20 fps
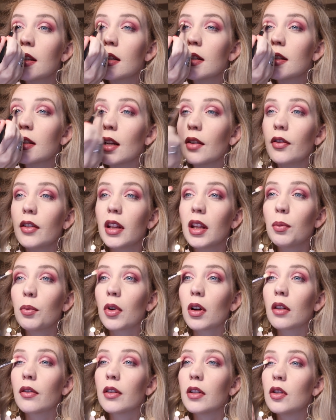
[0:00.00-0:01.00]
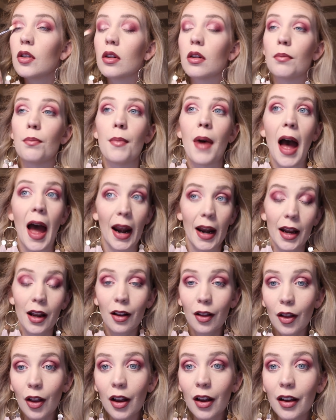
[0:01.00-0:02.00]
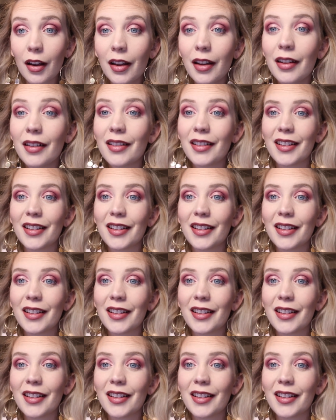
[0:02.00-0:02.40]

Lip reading: It's definitely more of a dramatic look.